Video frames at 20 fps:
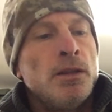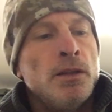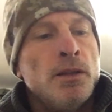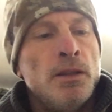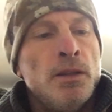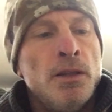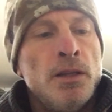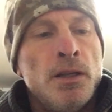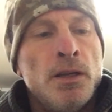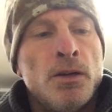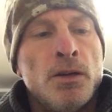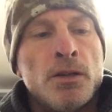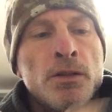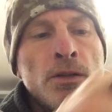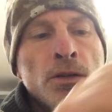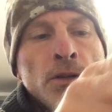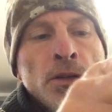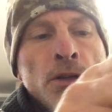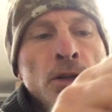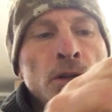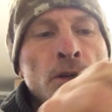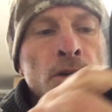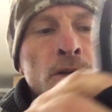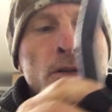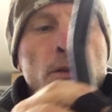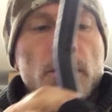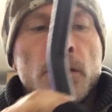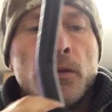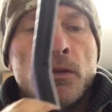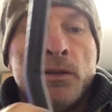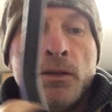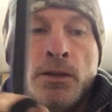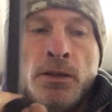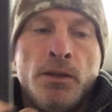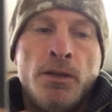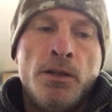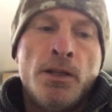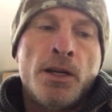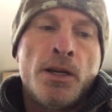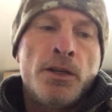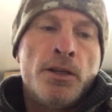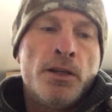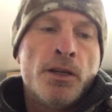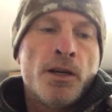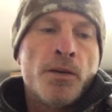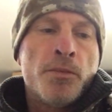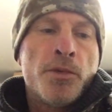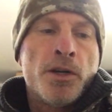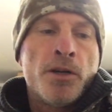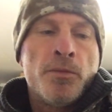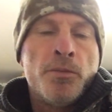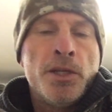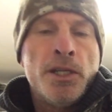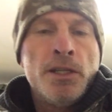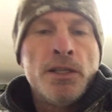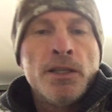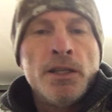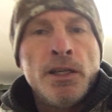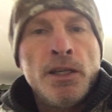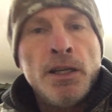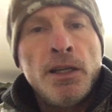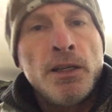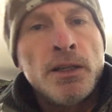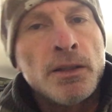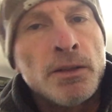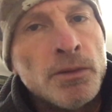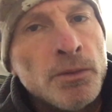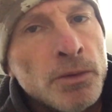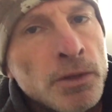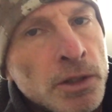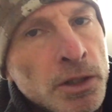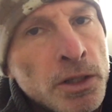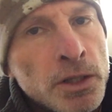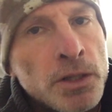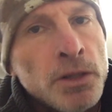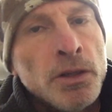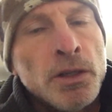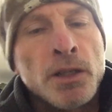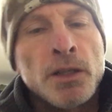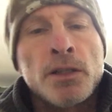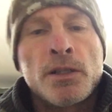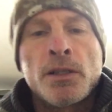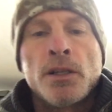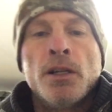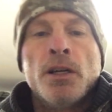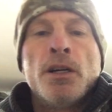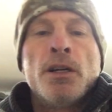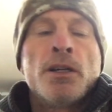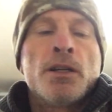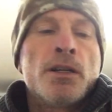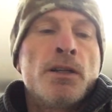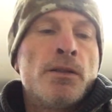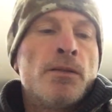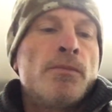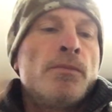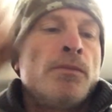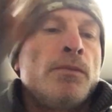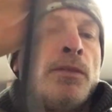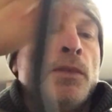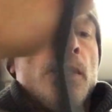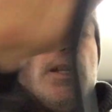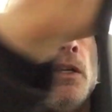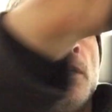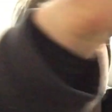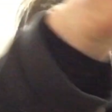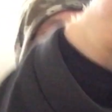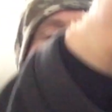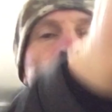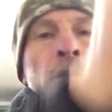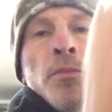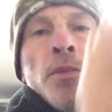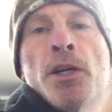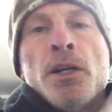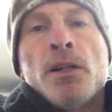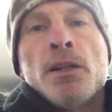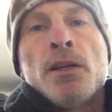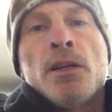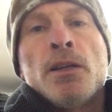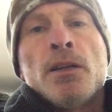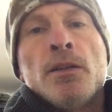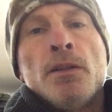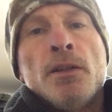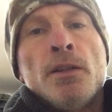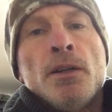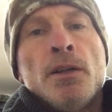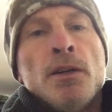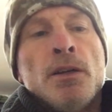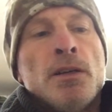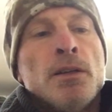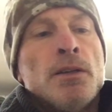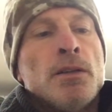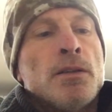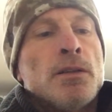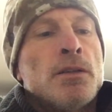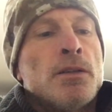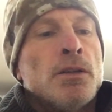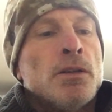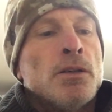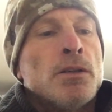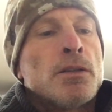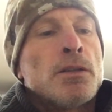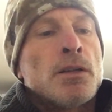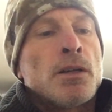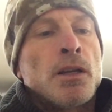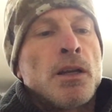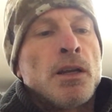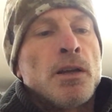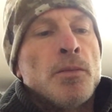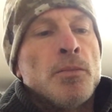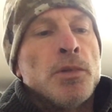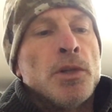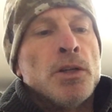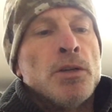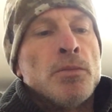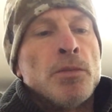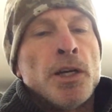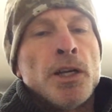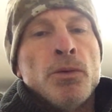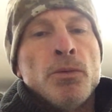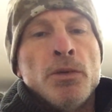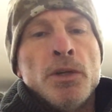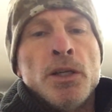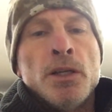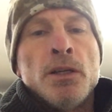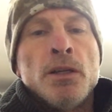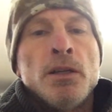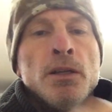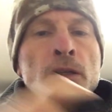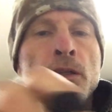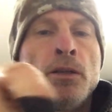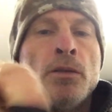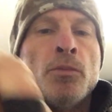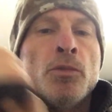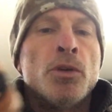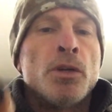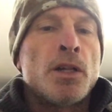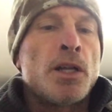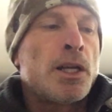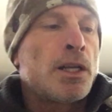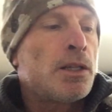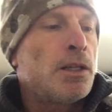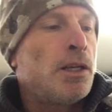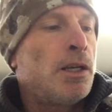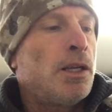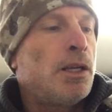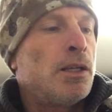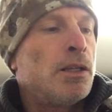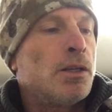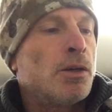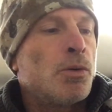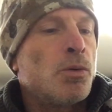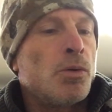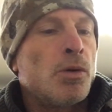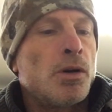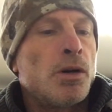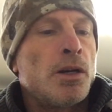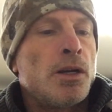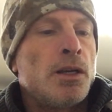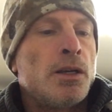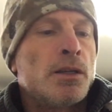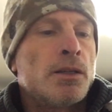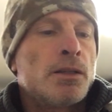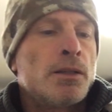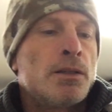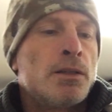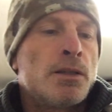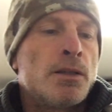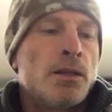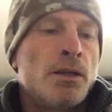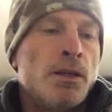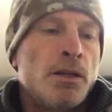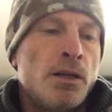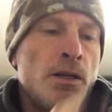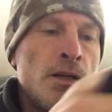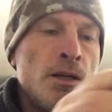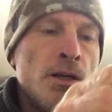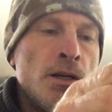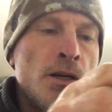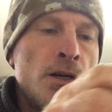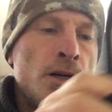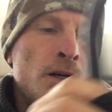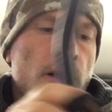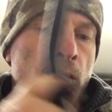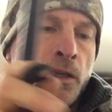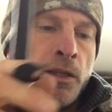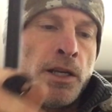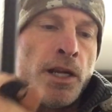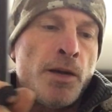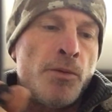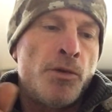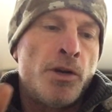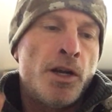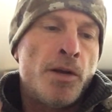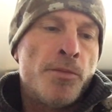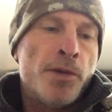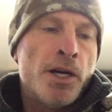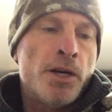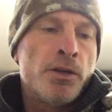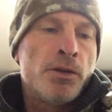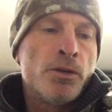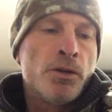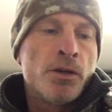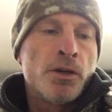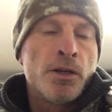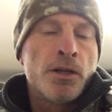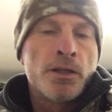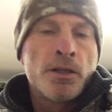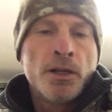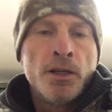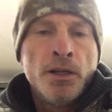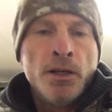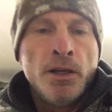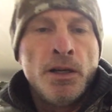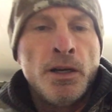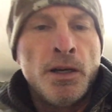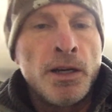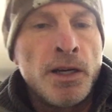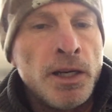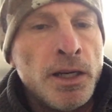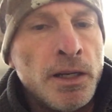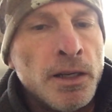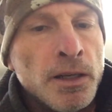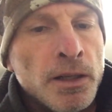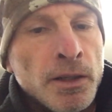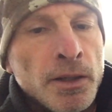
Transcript: then also too, now you got better BC when you're shooting a slug than a hunting pellet, so it's not going to get blown by the wind. You're more likely to hit the quarry, because all the time when I'm outdoors hunting